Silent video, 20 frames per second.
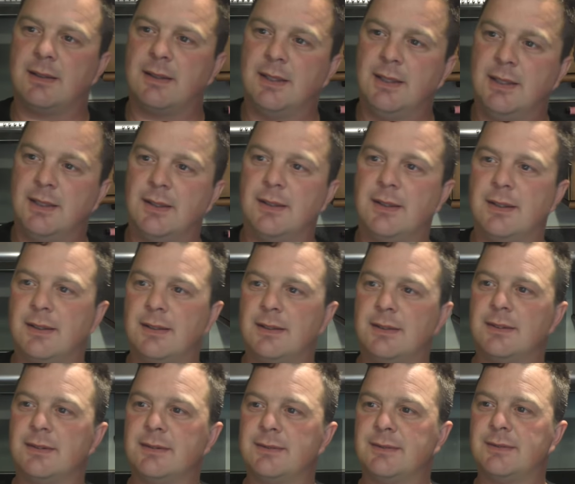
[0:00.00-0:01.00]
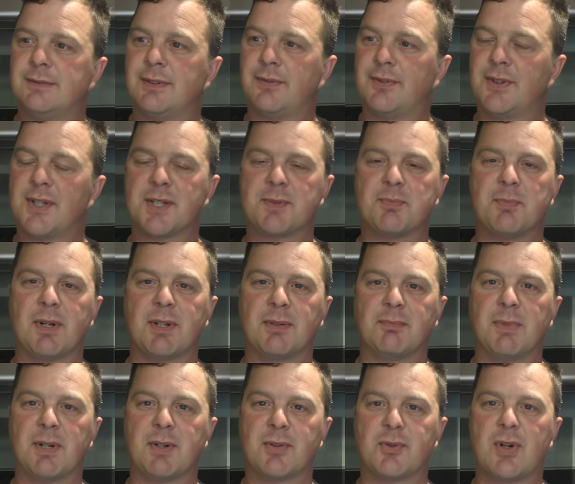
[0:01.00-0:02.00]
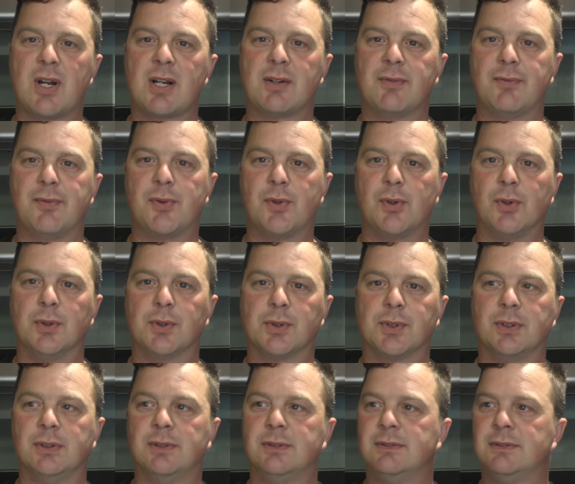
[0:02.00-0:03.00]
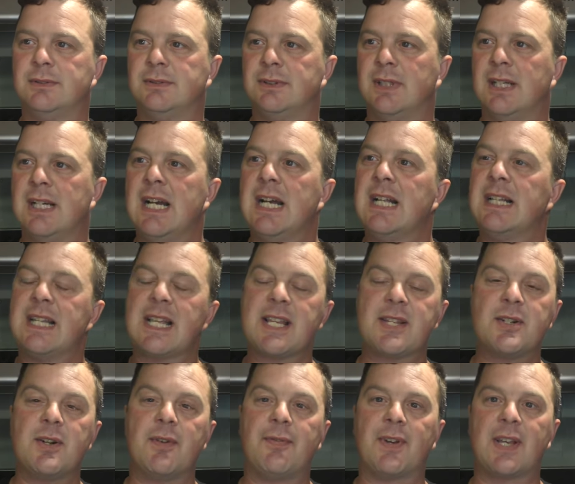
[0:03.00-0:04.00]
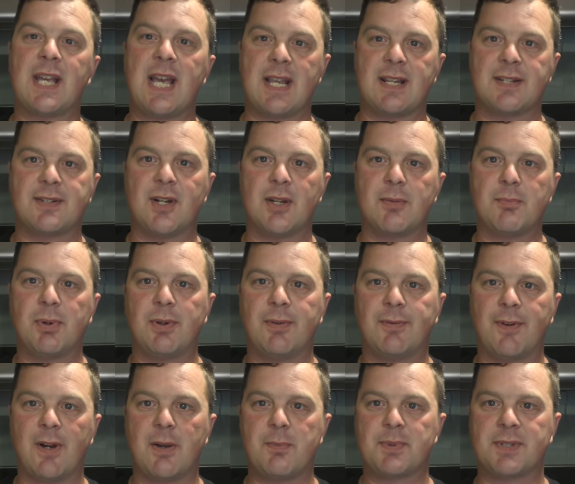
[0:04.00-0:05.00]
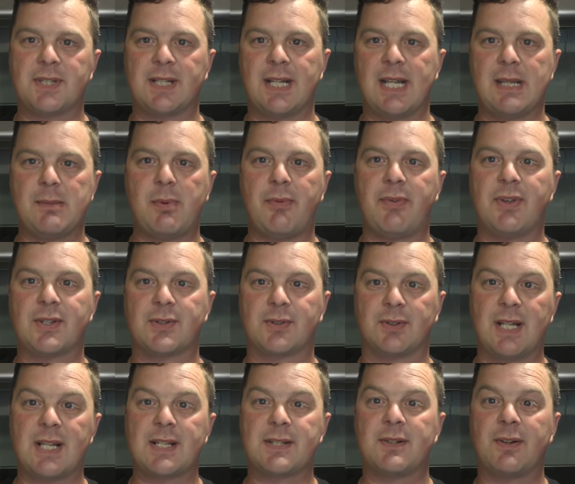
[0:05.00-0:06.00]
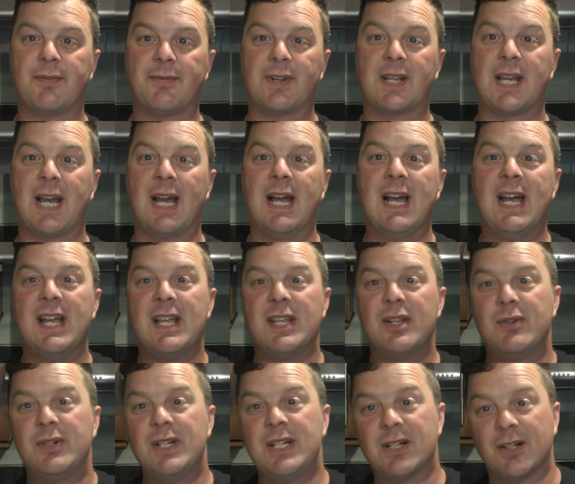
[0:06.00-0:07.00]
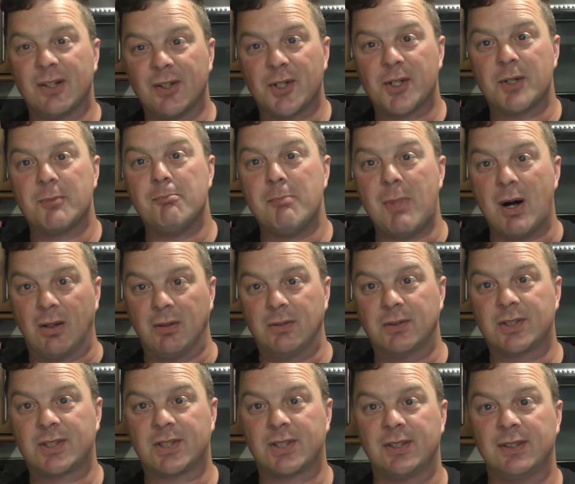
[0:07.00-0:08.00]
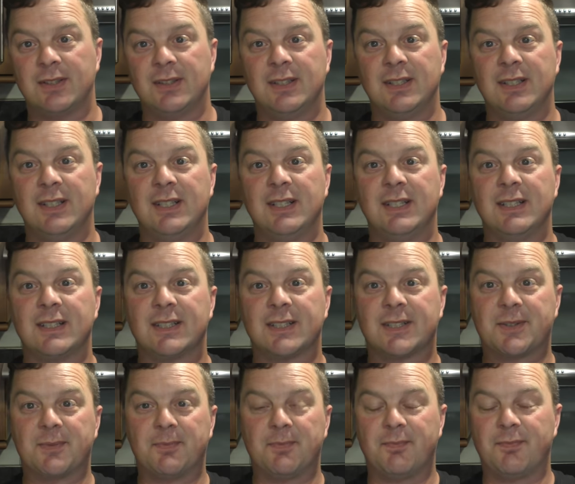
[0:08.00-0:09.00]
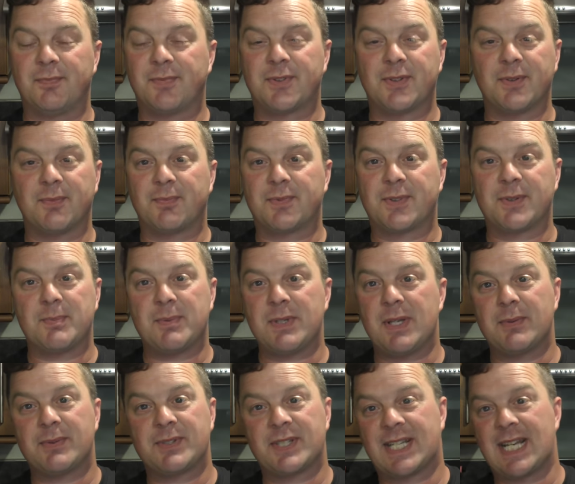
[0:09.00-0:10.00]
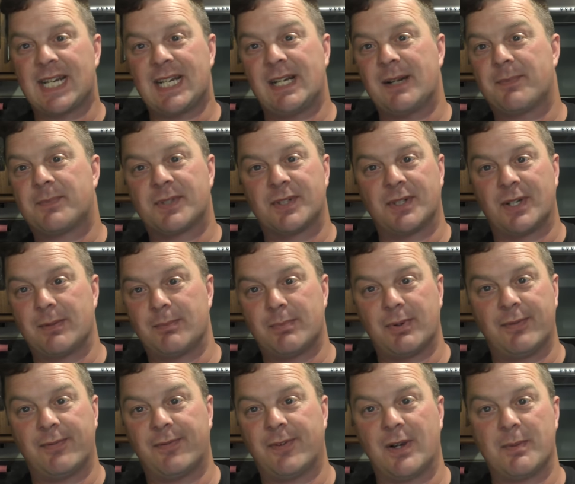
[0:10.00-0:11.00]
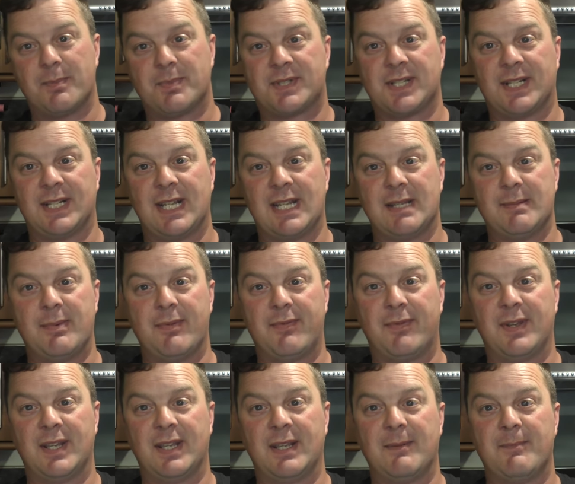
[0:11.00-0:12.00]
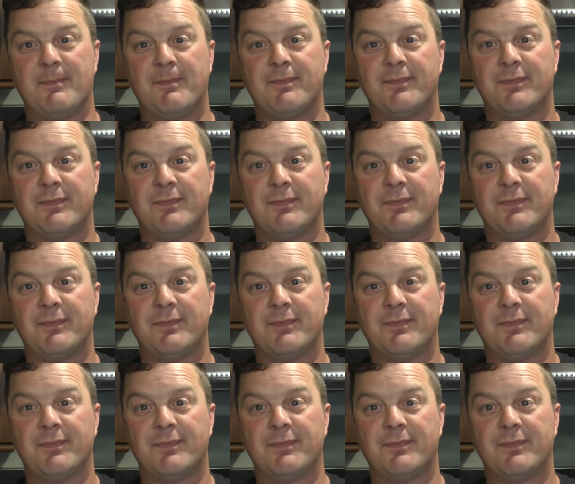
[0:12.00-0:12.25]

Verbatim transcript: I've lost my, my track of thought. Let's not forget it's 9.5% ABV, so let's not forget you need a lot of malt to, to, to be able to get it up to 9.5% ABV.